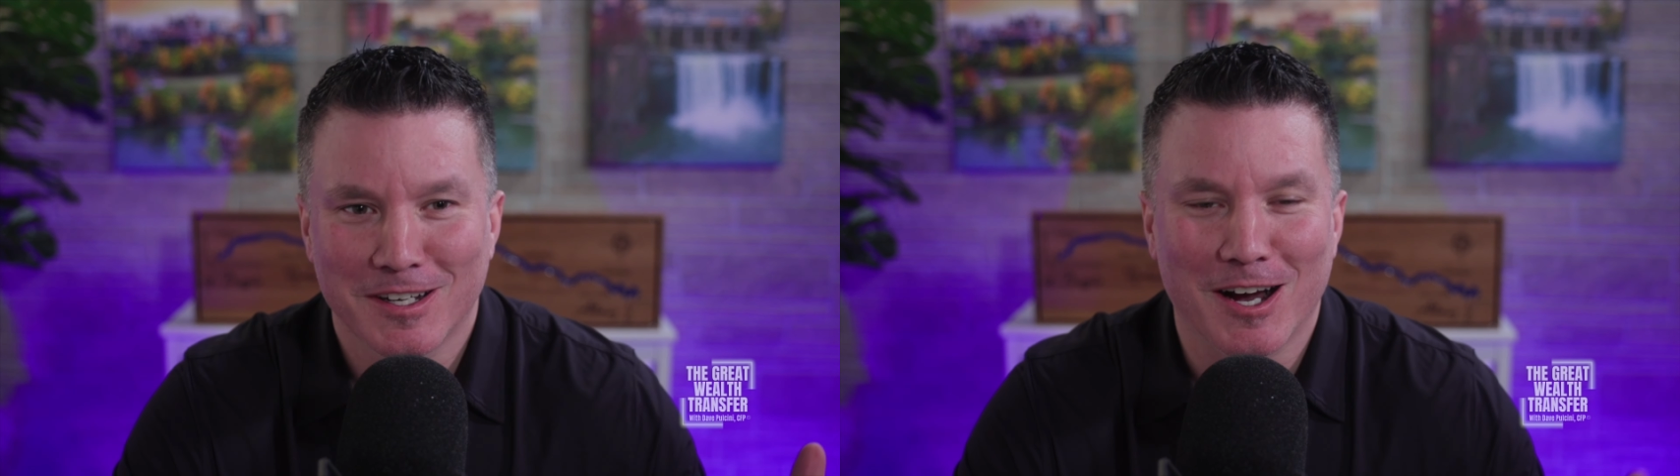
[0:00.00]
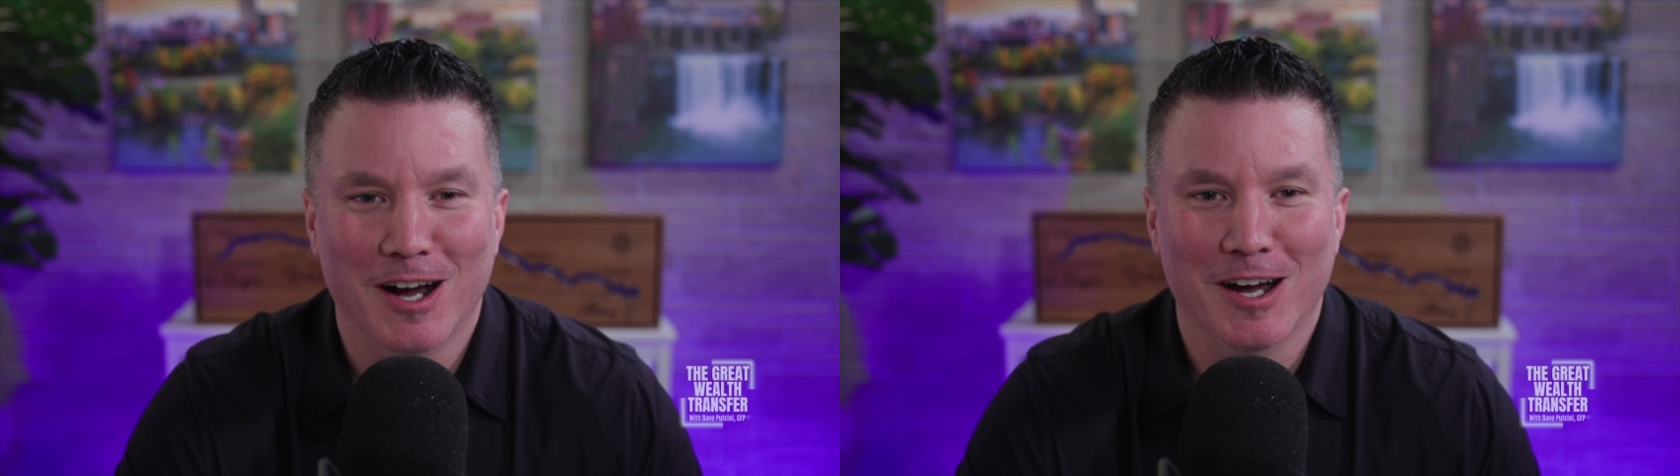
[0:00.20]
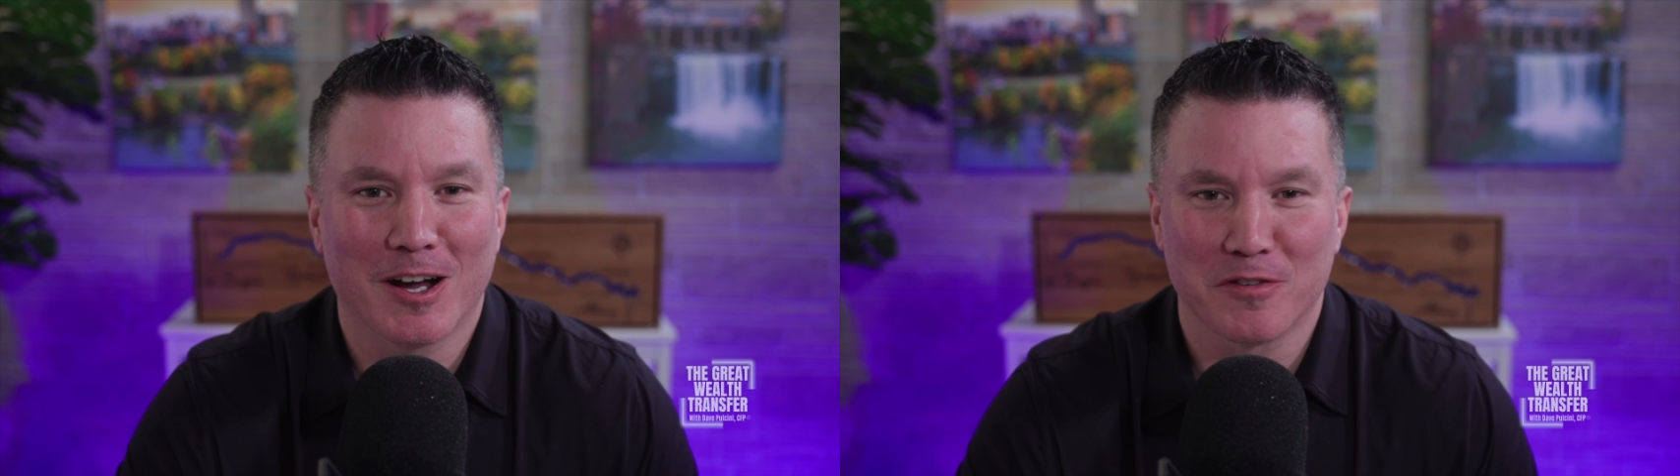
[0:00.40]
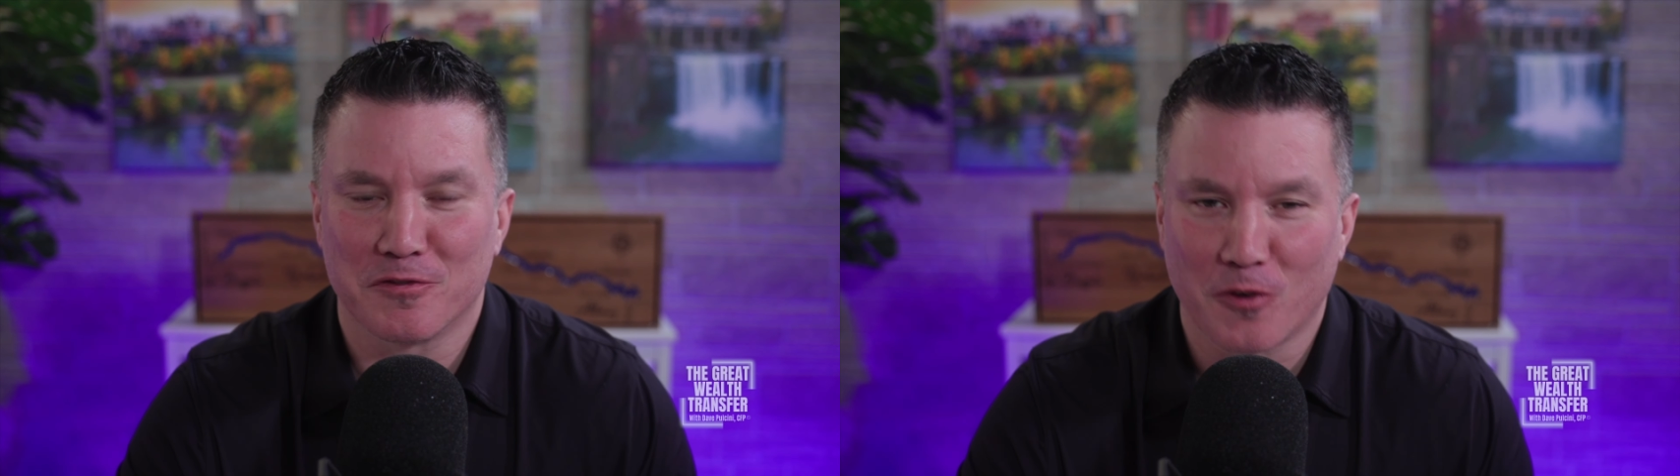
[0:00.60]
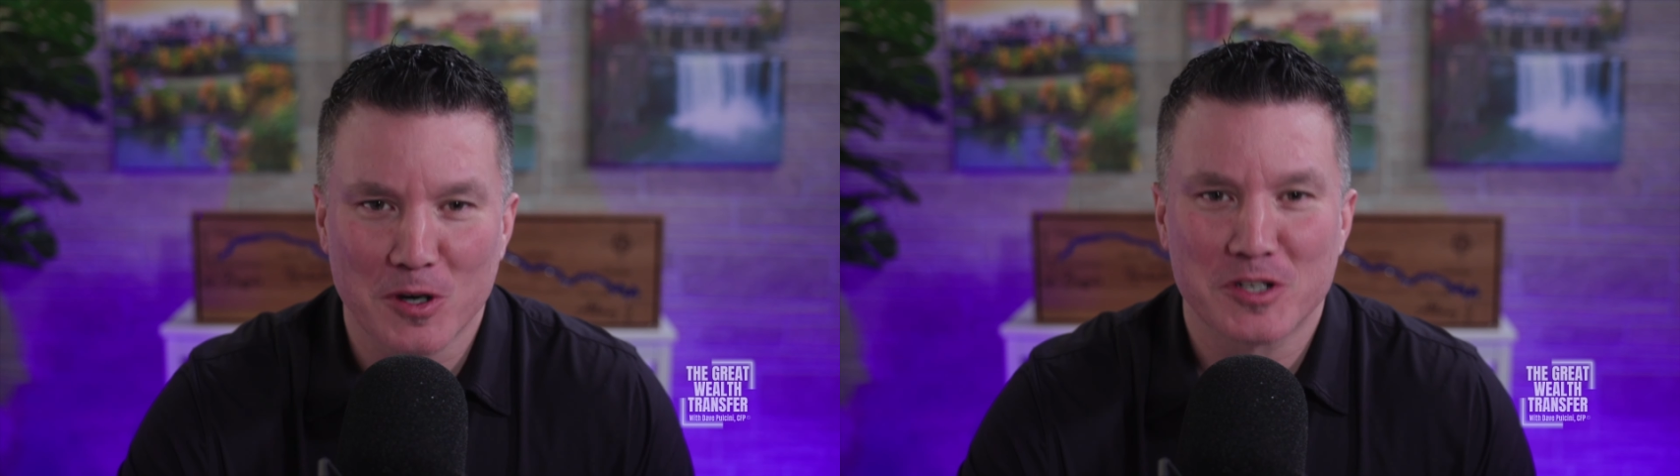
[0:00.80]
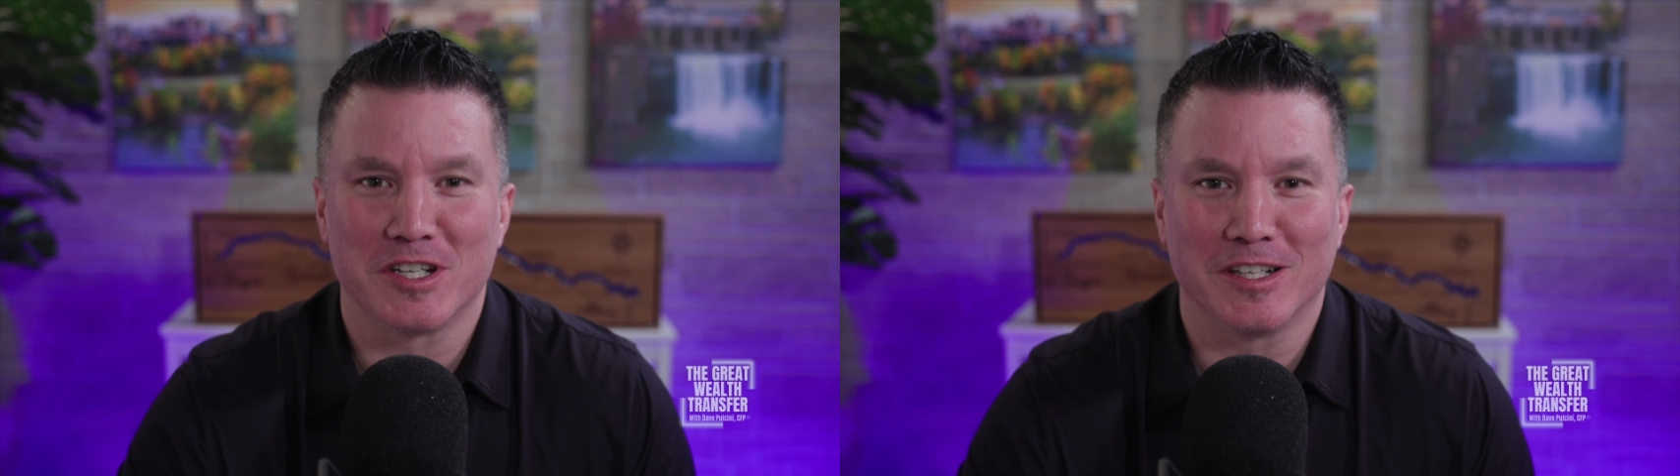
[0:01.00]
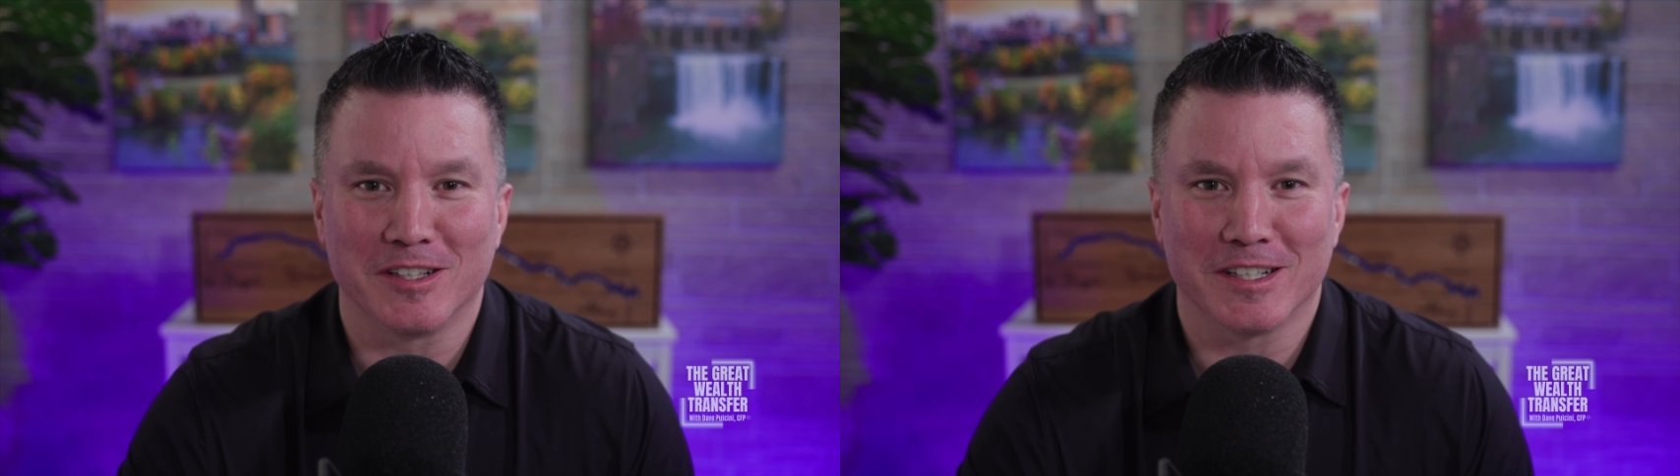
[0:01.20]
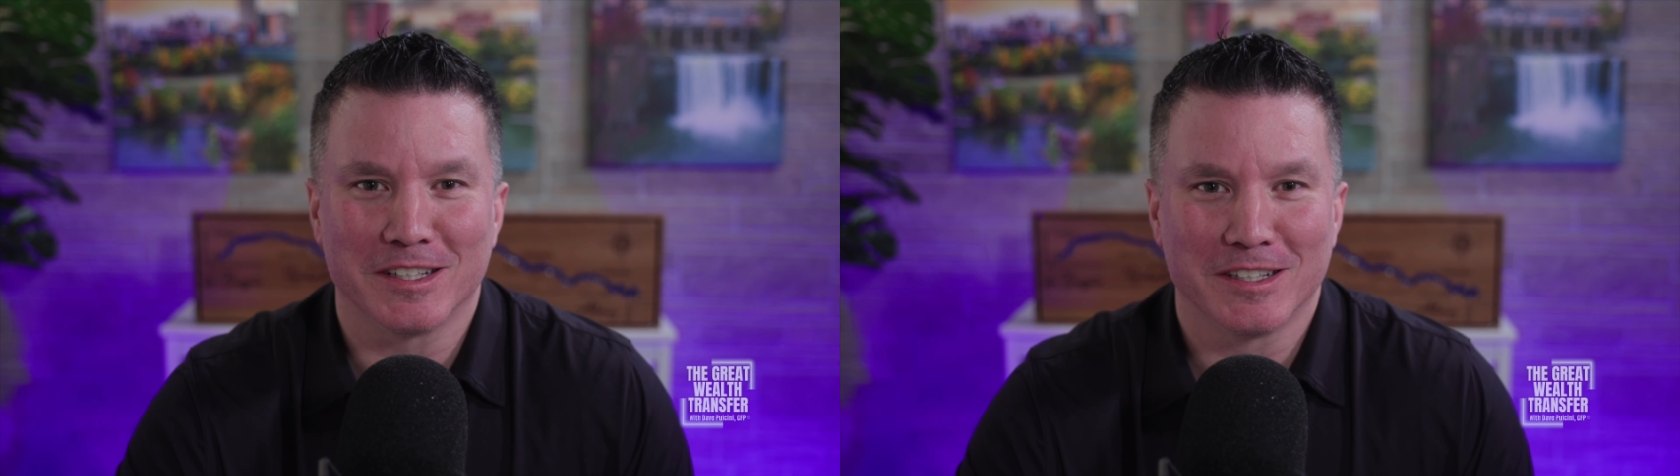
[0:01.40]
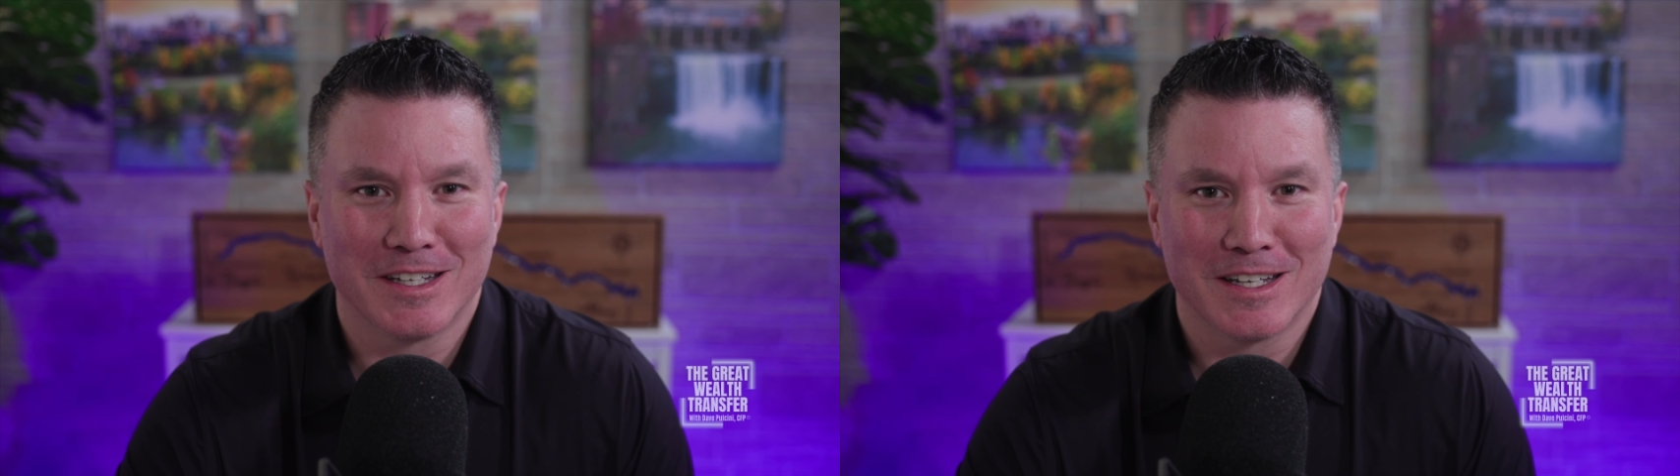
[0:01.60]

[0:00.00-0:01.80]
Unfortunately,